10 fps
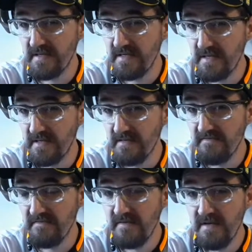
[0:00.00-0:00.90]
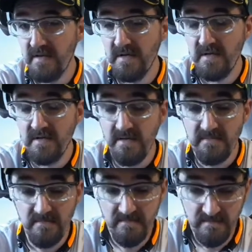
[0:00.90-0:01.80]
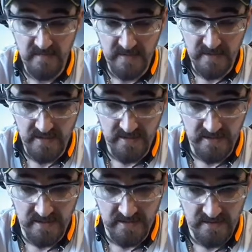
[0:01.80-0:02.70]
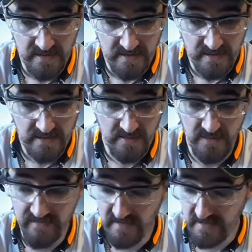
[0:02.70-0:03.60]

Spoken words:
take care of. So things are moving